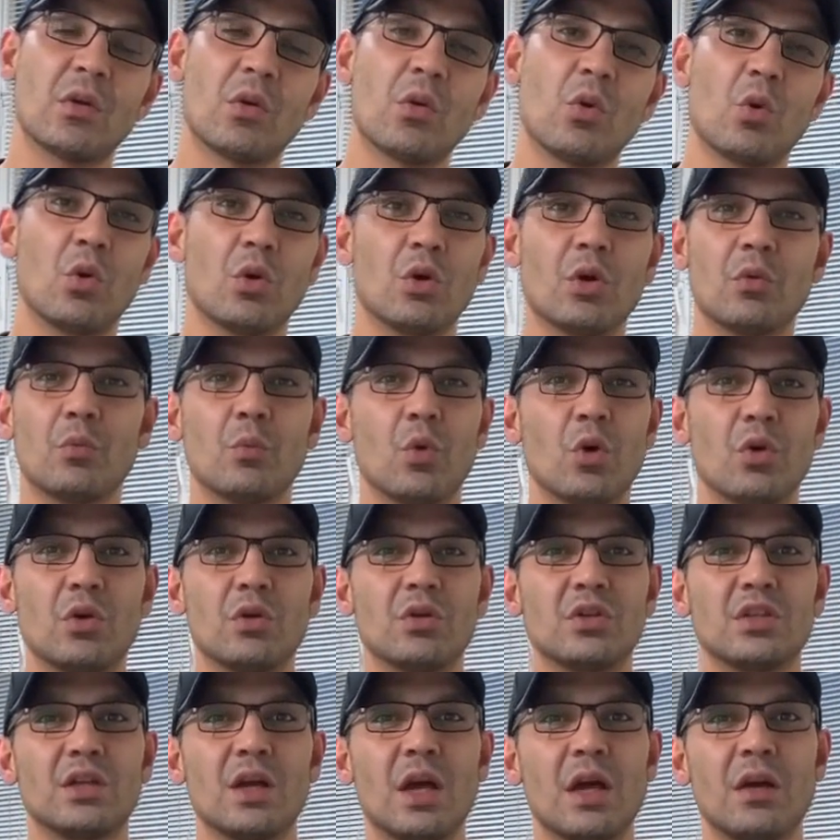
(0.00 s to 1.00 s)
Older
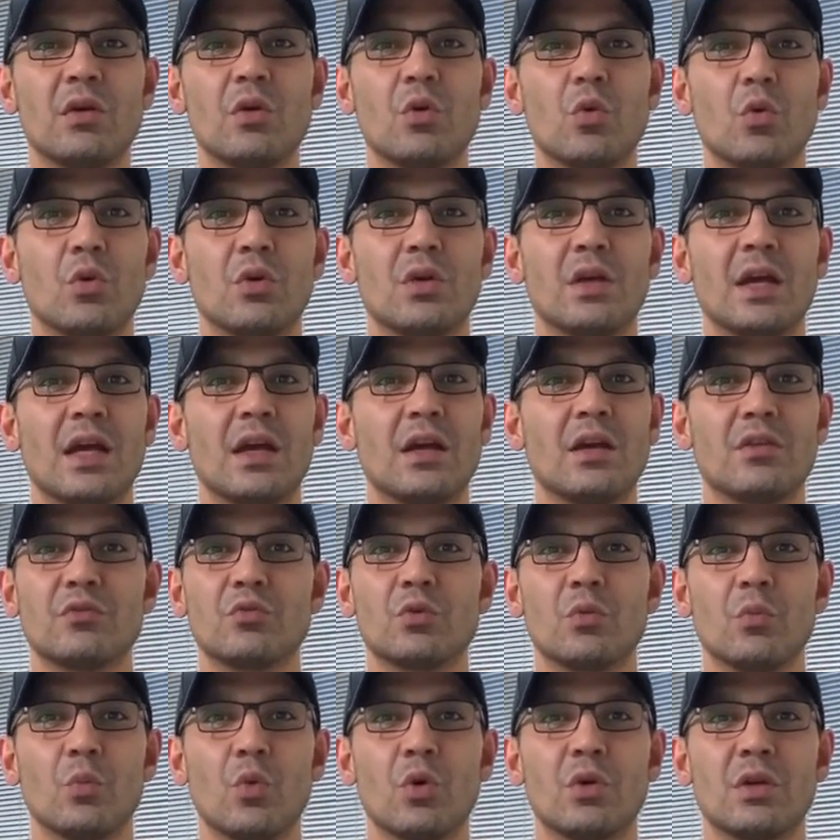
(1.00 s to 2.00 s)
models can't hold data
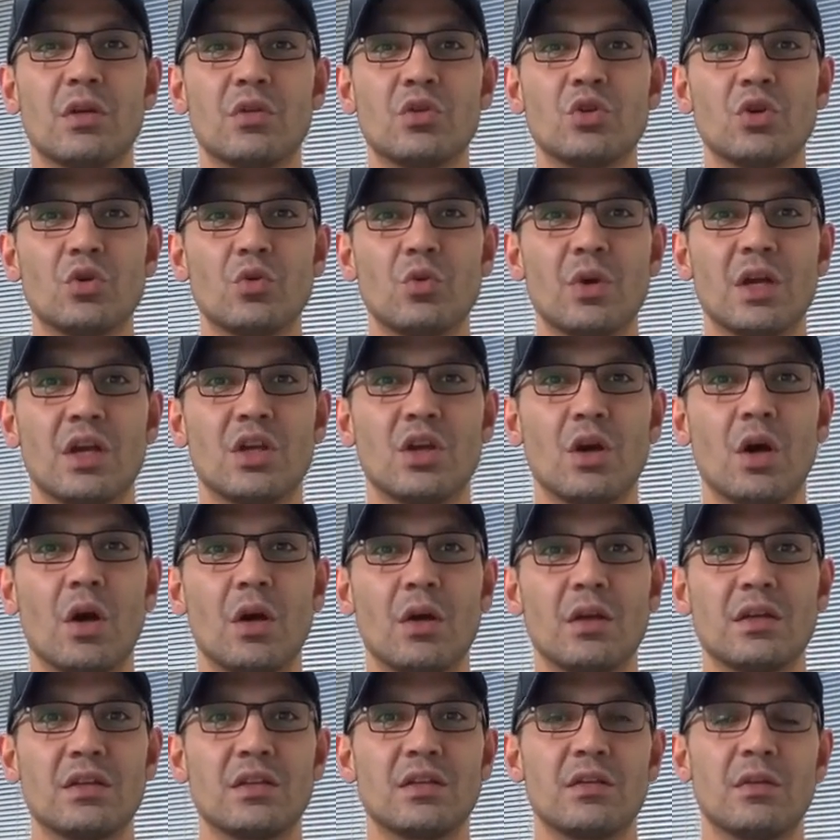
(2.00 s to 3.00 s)
for more than 2
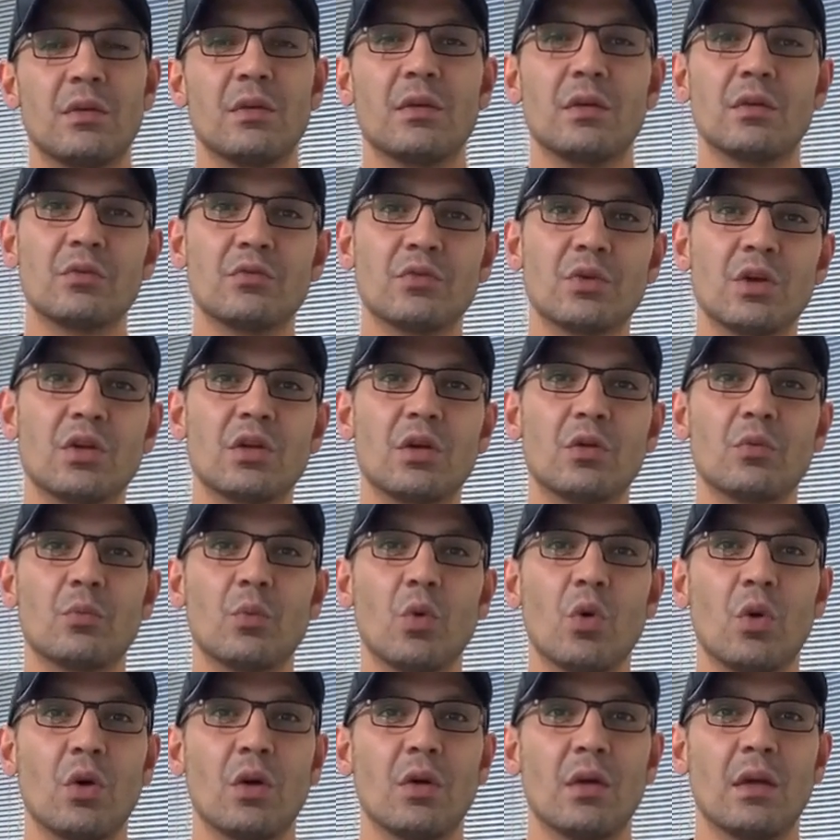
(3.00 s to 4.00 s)
HRs.
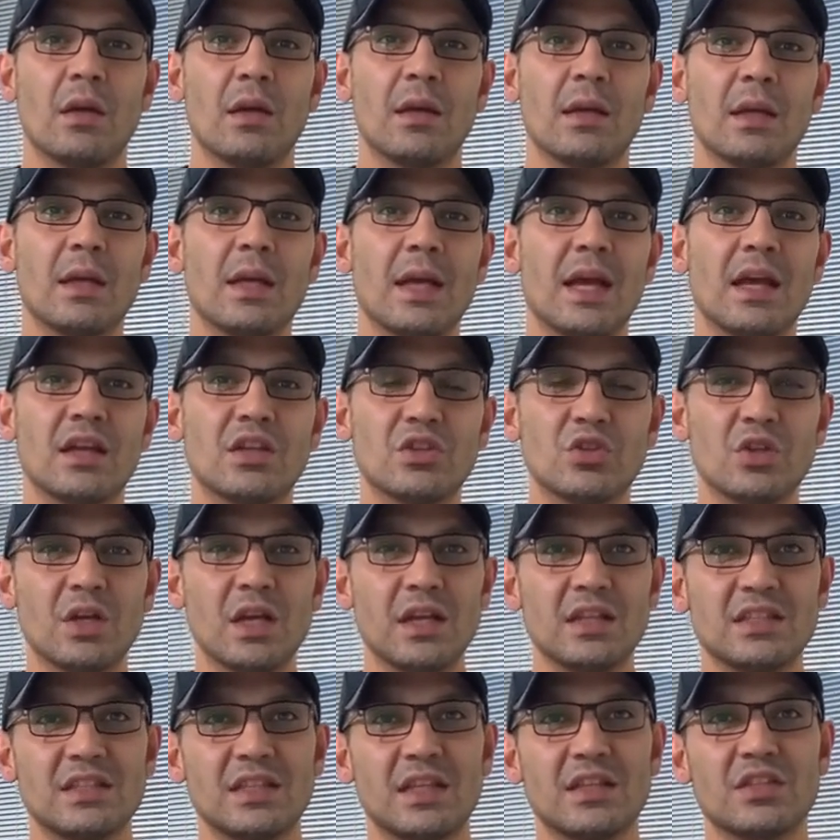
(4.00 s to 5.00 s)
Furthermore, extra
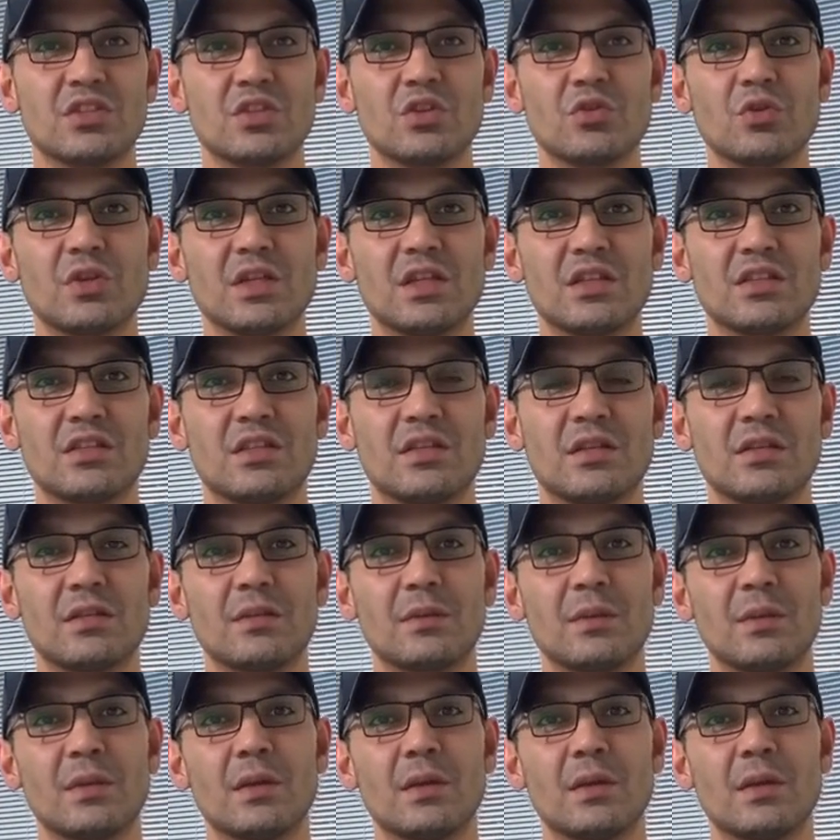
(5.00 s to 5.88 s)
accessories,